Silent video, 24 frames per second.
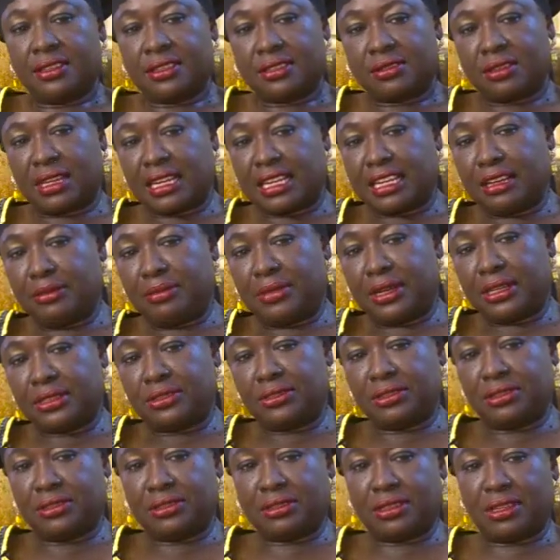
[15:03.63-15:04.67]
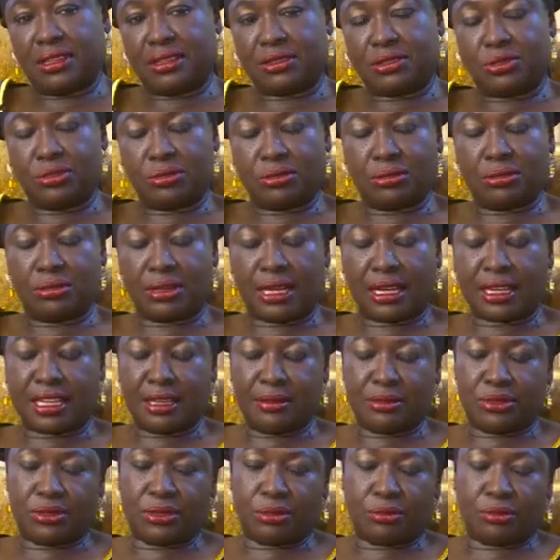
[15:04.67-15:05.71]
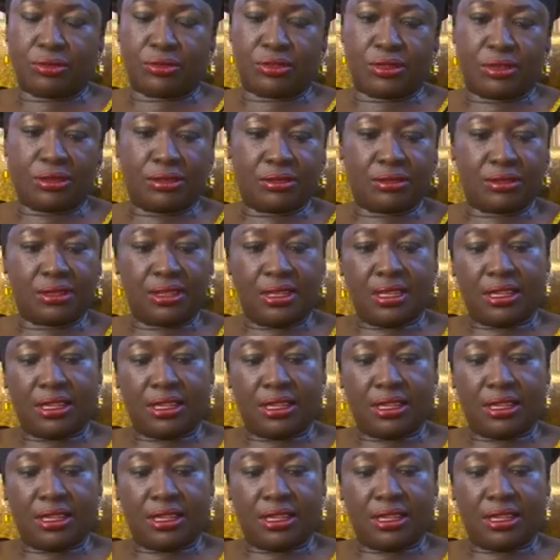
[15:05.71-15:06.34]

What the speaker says: So I came back I came to Ibuzo.